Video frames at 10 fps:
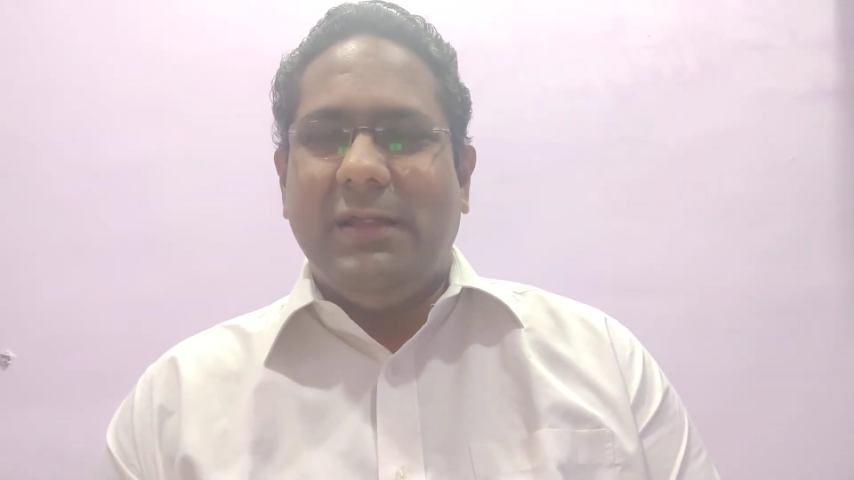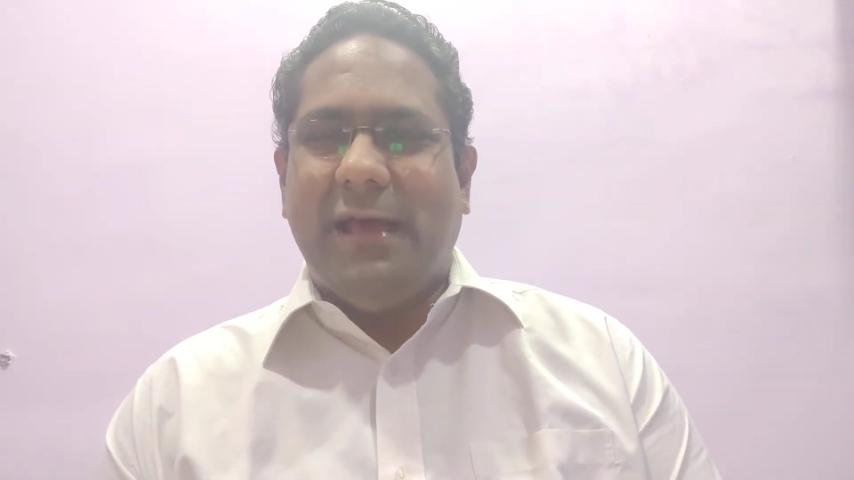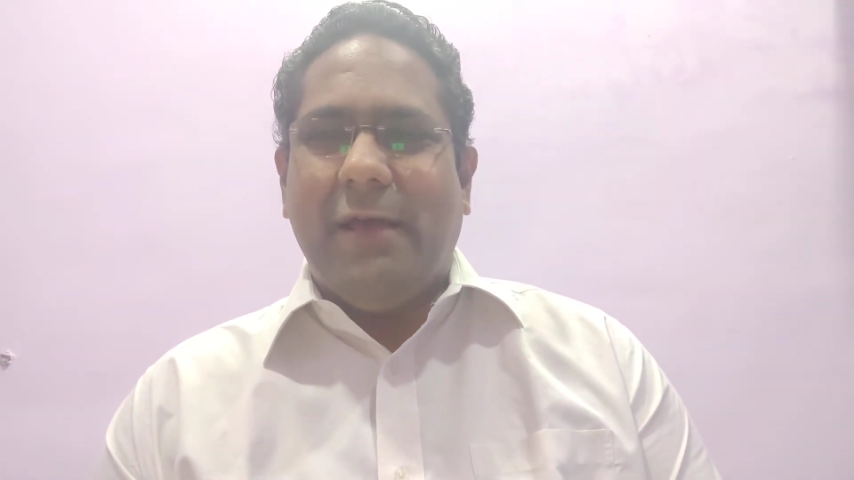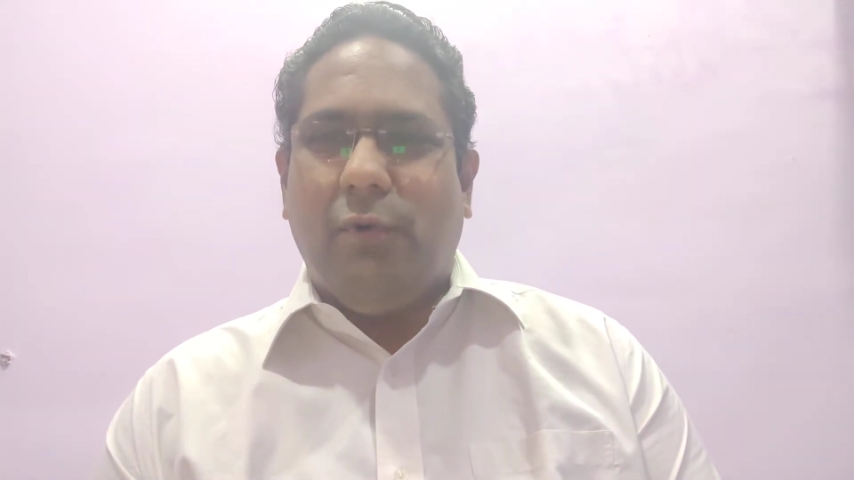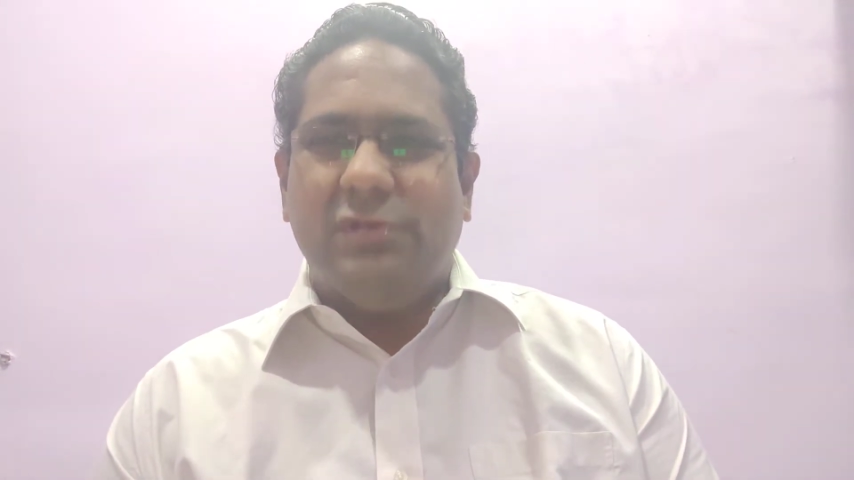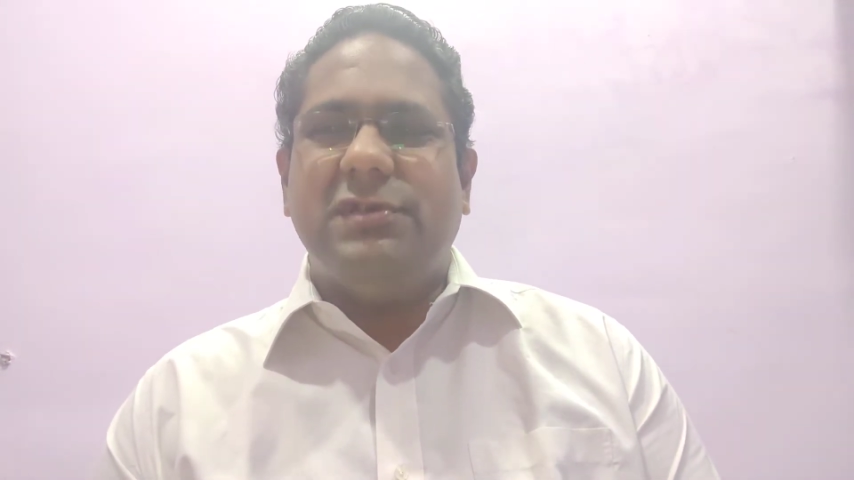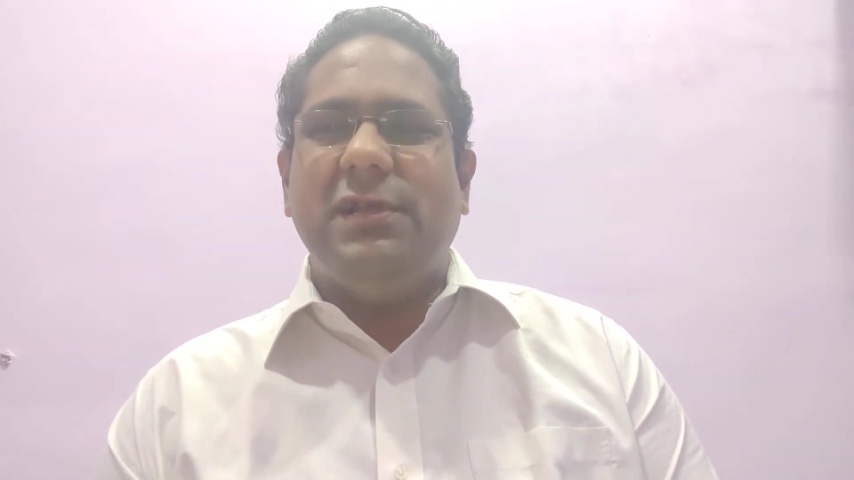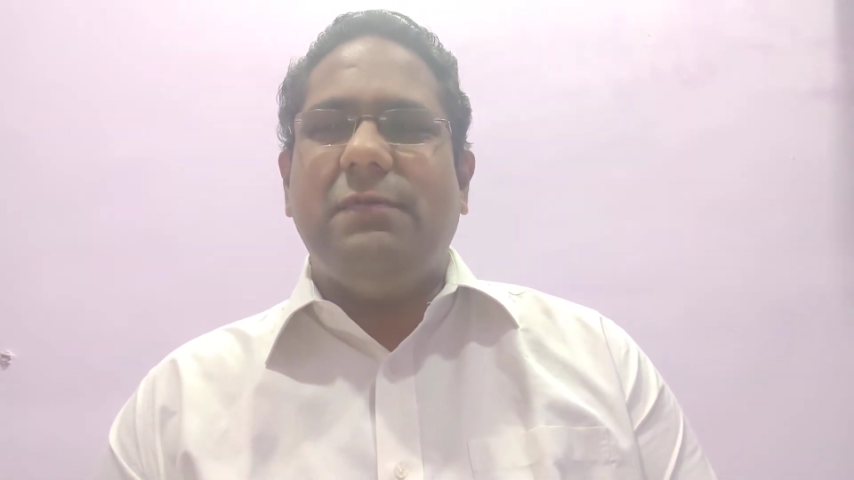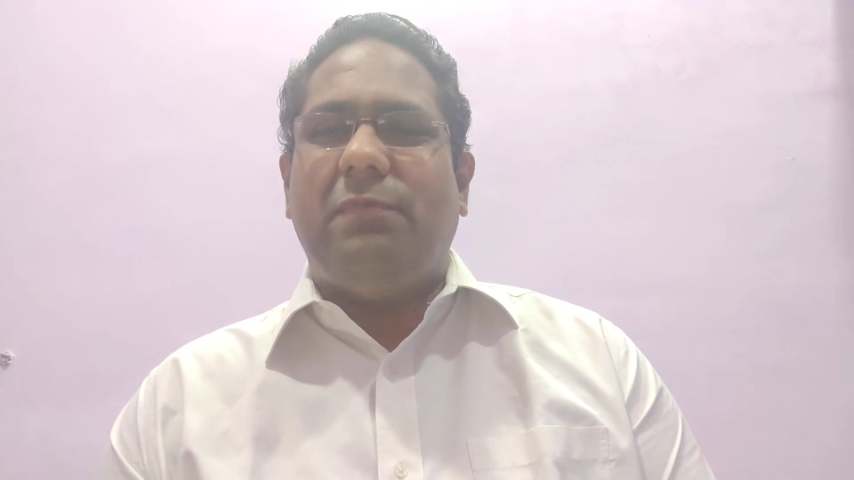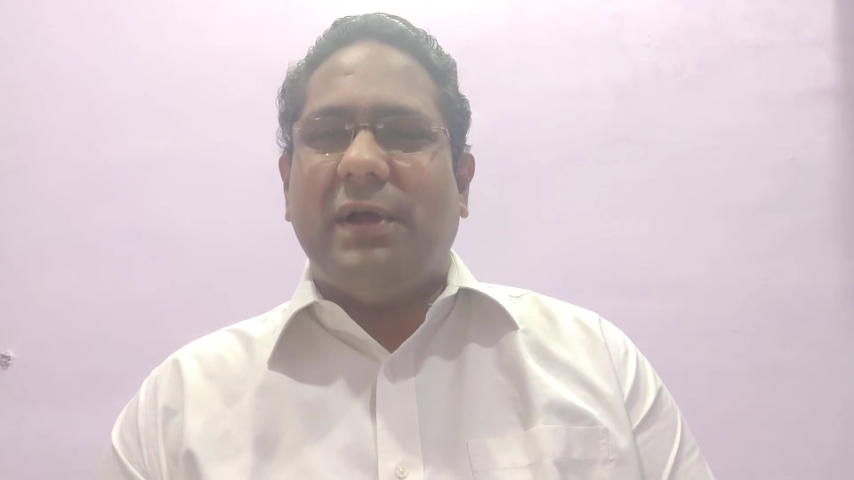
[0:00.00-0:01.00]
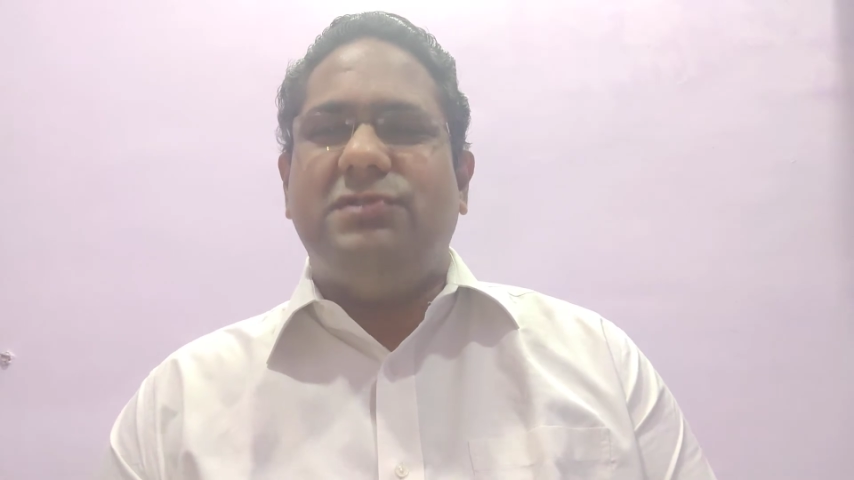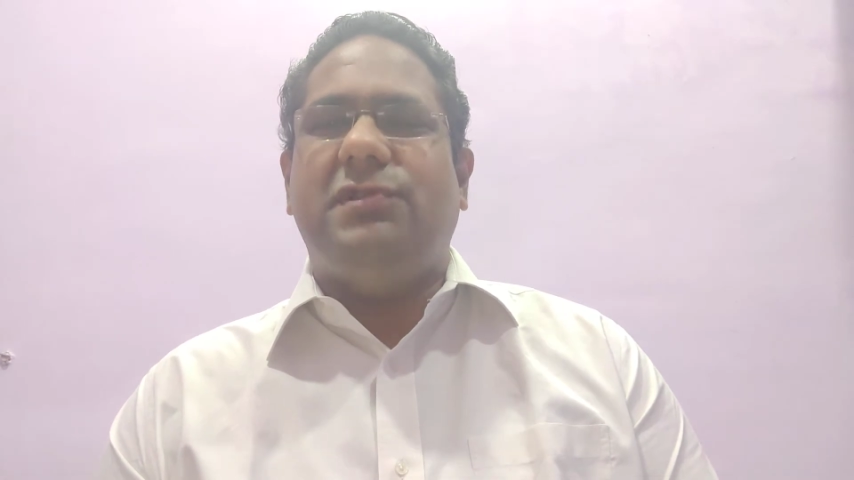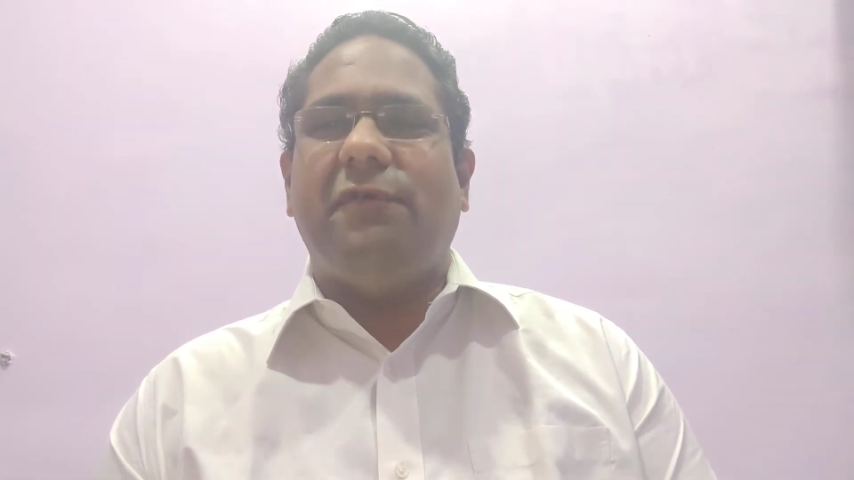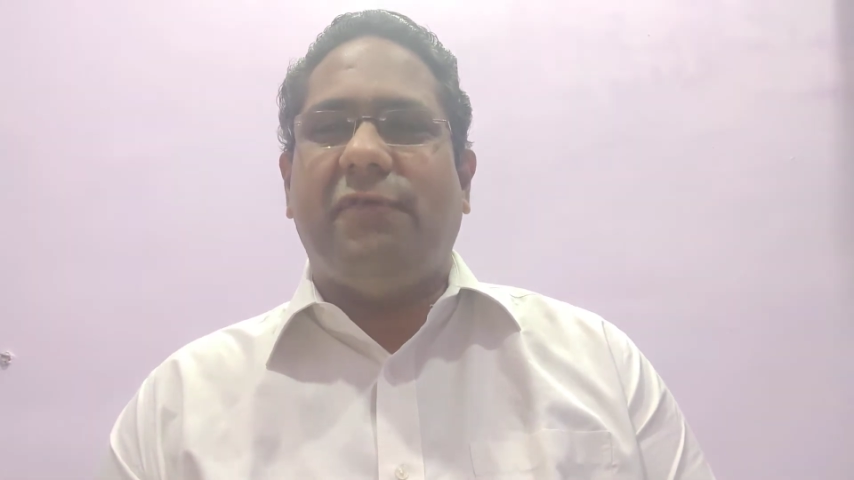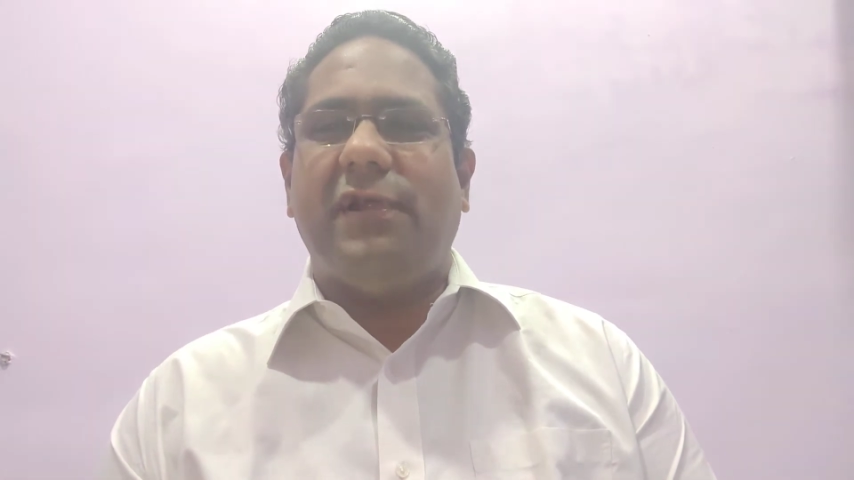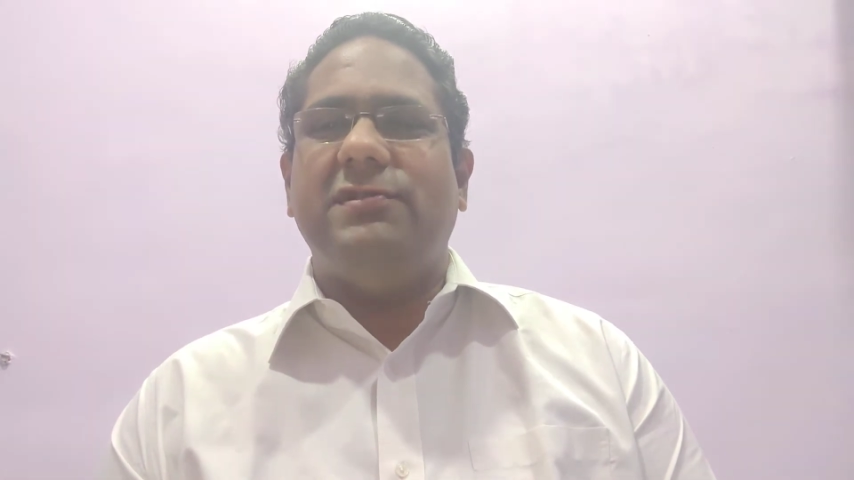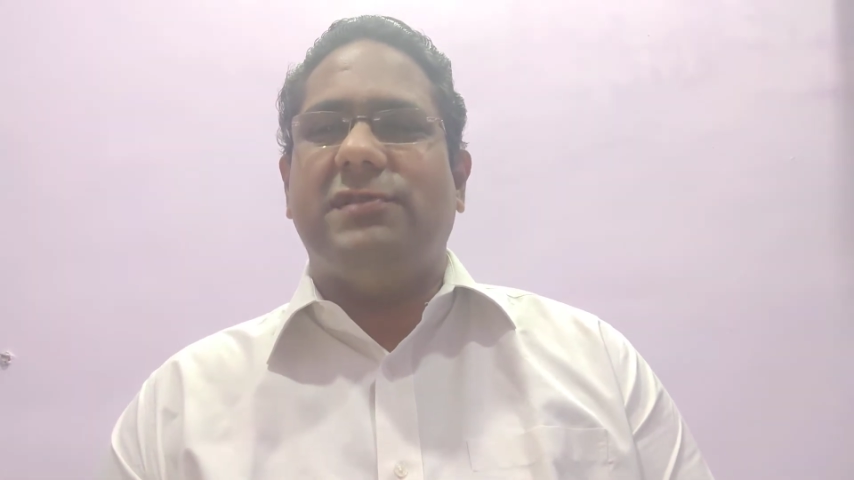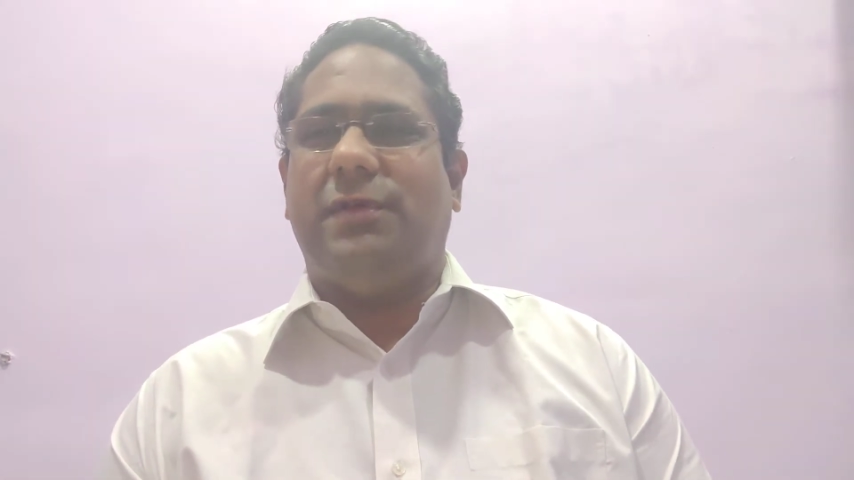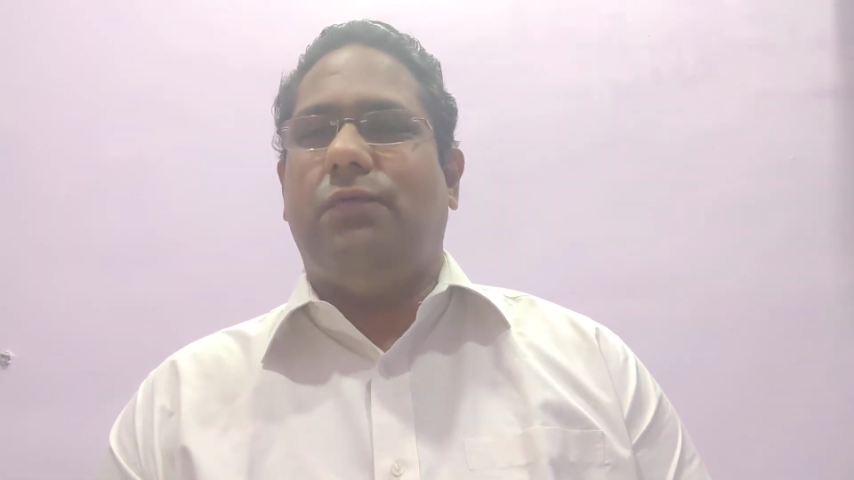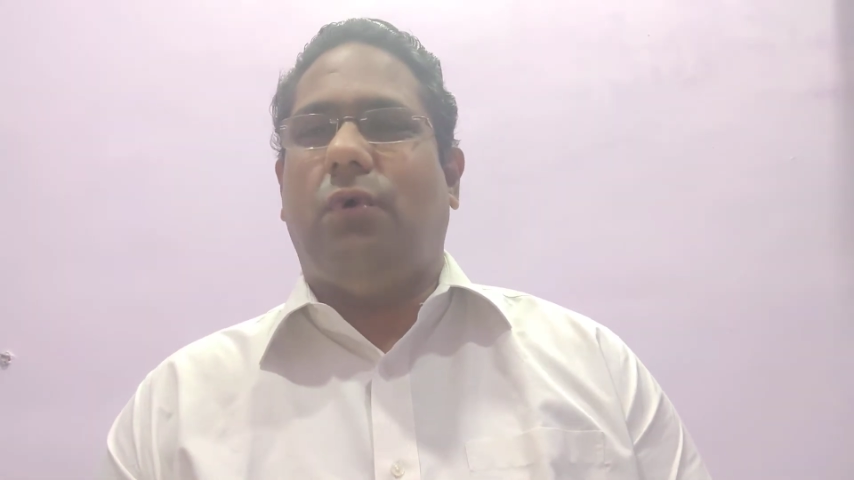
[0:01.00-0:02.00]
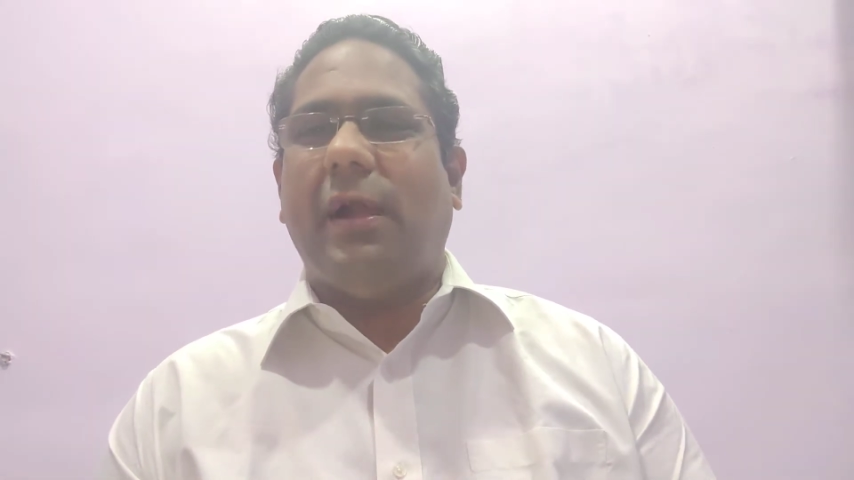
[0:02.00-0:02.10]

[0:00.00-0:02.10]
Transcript: There wasn't much difference in